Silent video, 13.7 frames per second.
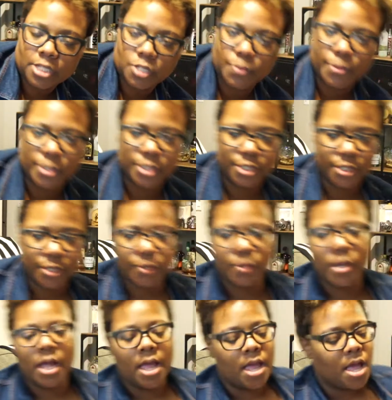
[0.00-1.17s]
to
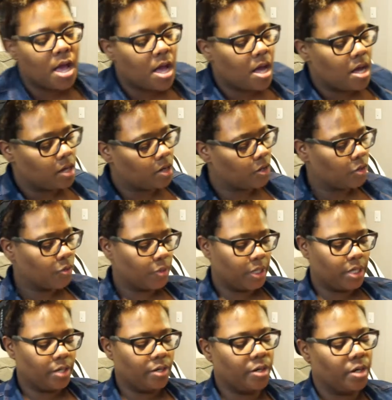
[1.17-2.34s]
pursue a
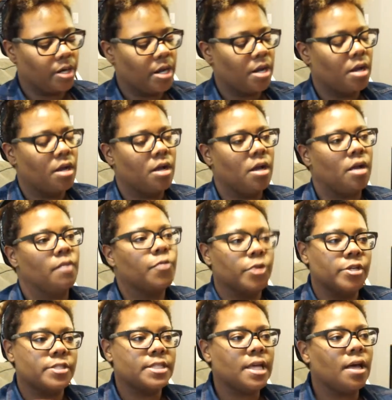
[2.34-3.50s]
career uh, for
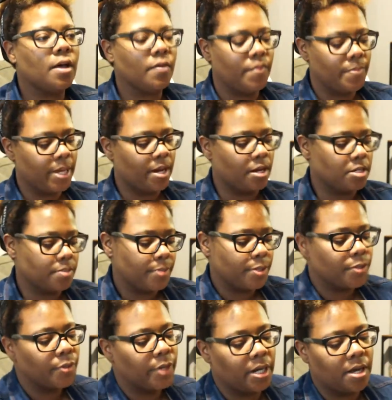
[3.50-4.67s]
yourself and be an
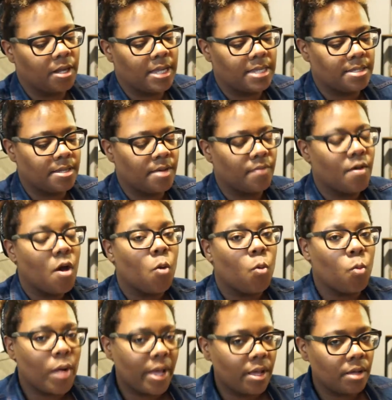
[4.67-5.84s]
entrepreneur and all that stuff?
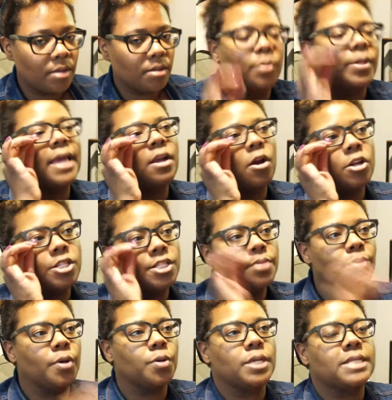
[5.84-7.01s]
well and RG
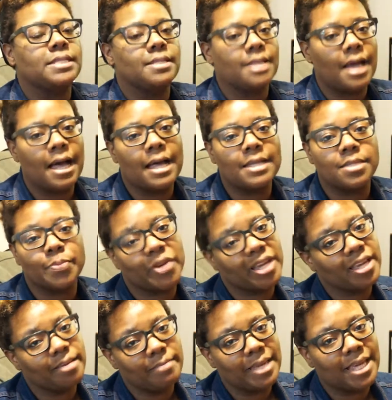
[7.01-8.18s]
mode is not
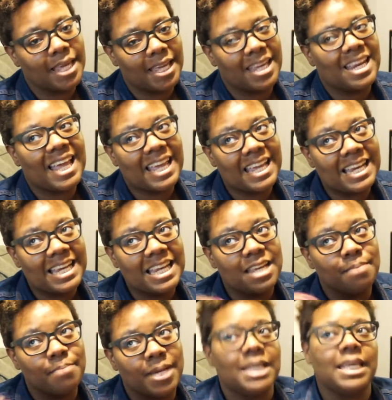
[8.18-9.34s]
bringing me in any
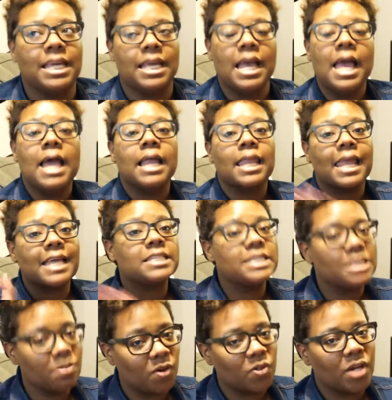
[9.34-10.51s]
money like
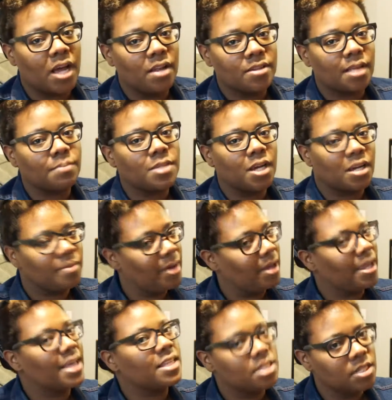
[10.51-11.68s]
zero dollars I'm talking about
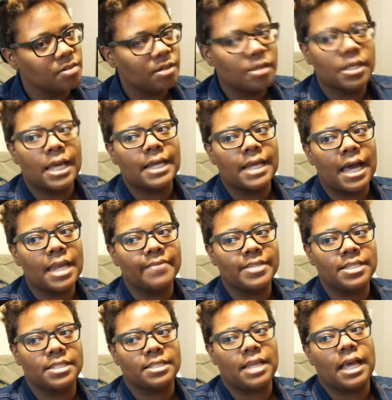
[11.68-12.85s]
like zero like not even
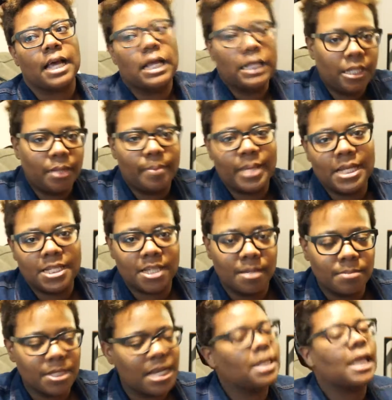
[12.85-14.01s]
just like a little bit
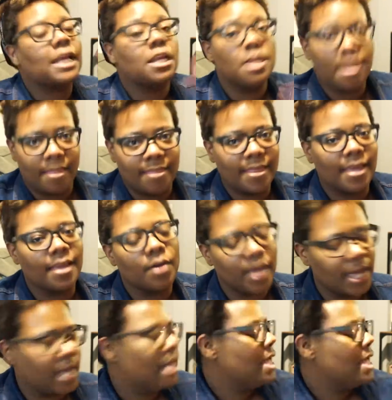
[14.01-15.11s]
chump change like nothing okay